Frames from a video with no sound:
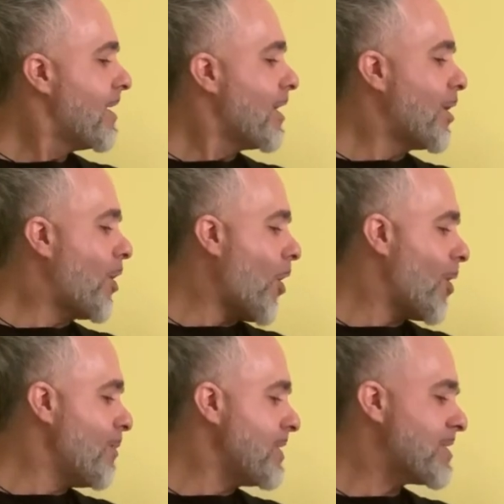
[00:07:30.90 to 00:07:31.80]

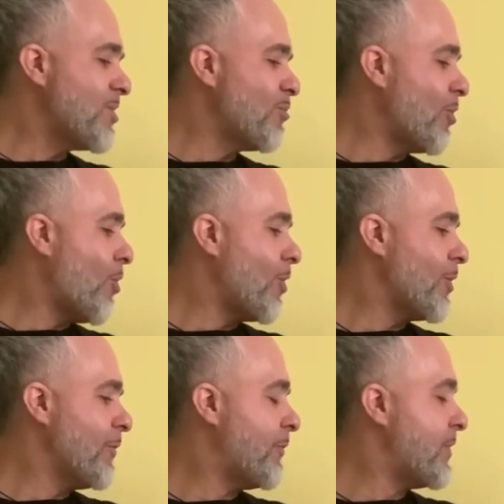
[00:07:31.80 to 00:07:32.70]
Garments no
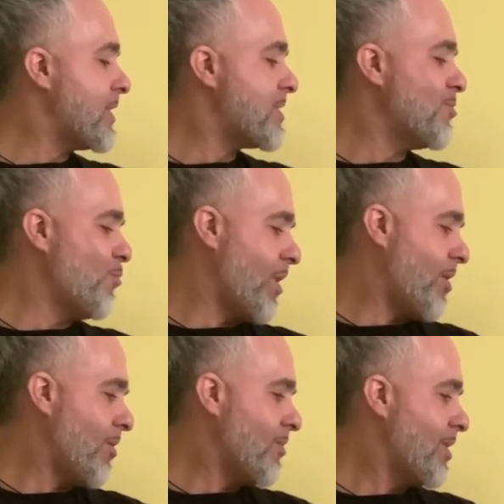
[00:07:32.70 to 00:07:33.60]
longer fit to
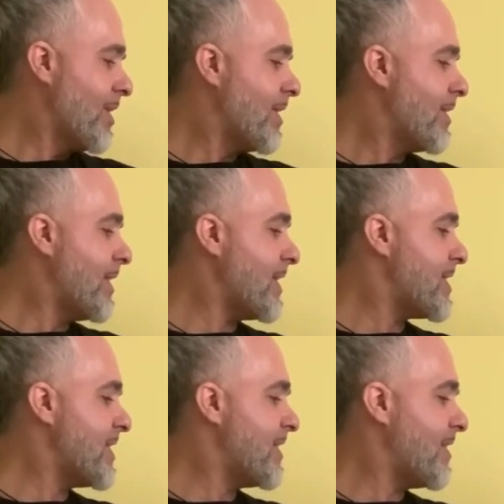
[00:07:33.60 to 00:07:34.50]
wear that
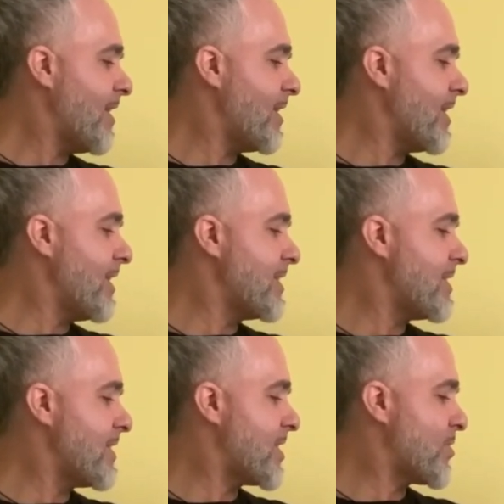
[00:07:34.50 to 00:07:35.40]
she cut into
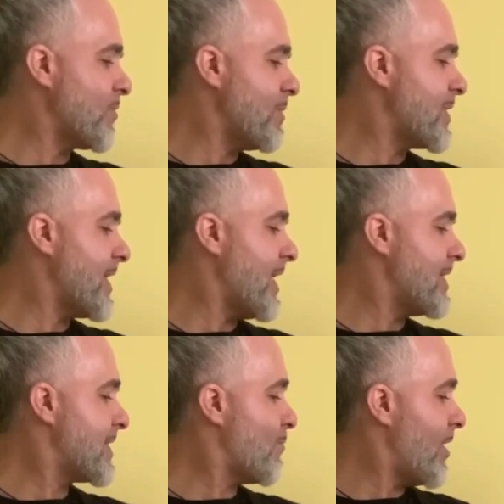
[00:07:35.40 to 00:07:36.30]
strips and
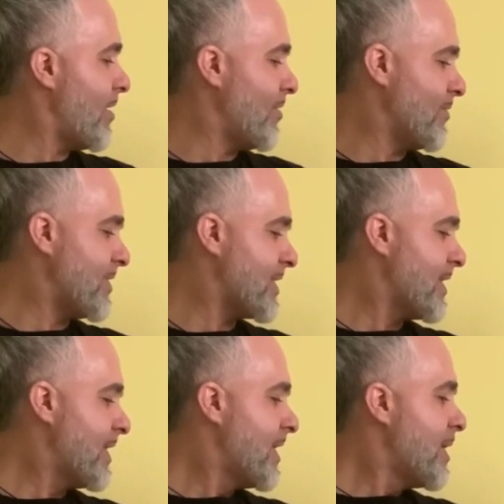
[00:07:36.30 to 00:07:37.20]
squares.
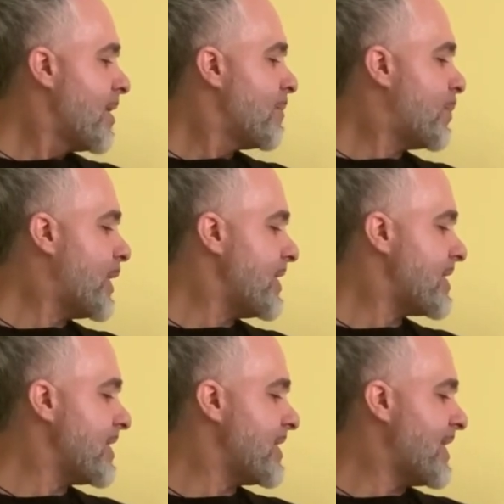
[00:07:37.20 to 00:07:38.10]

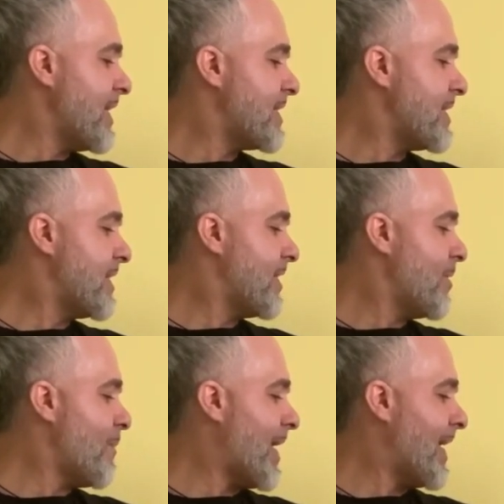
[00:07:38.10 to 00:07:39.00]
Pieces that she
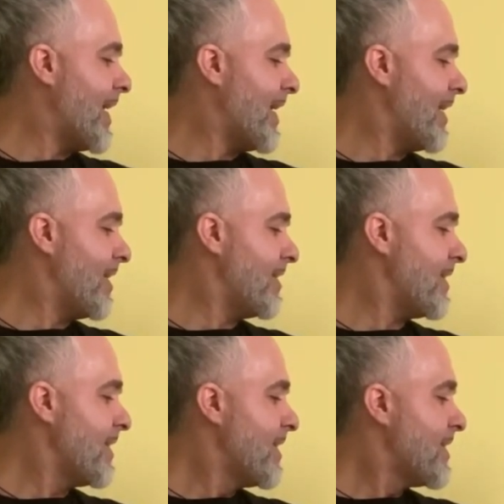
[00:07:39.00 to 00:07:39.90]
cut by hand
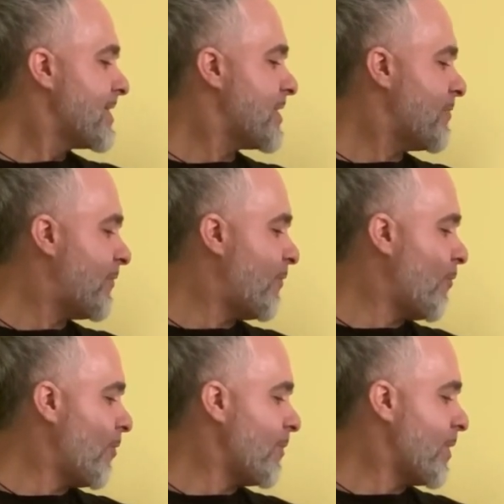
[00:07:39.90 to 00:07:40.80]
to
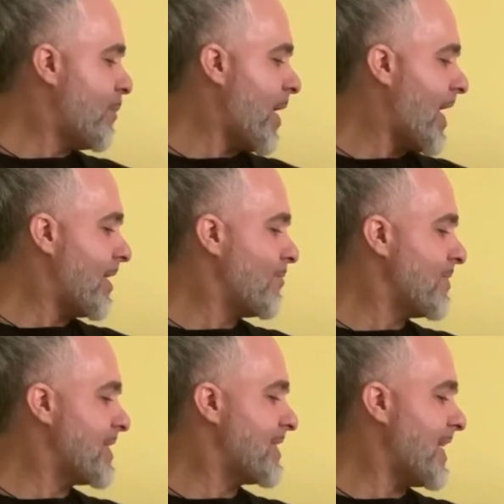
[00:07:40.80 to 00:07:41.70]
form the
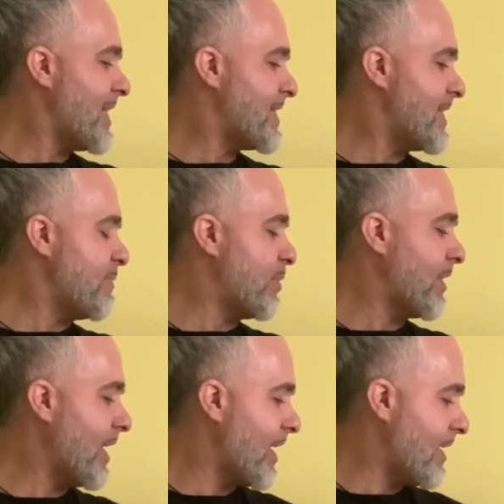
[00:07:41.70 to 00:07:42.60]
patterns that she
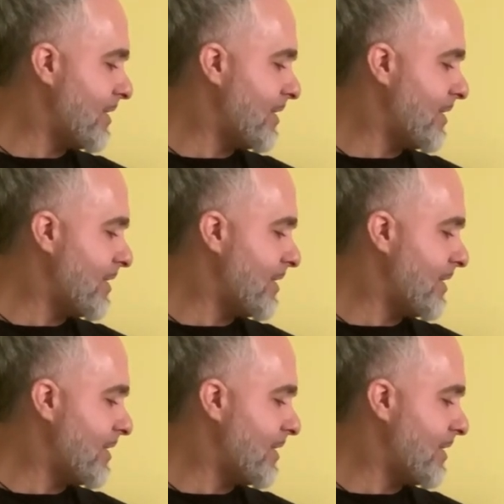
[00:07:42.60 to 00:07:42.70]
planned.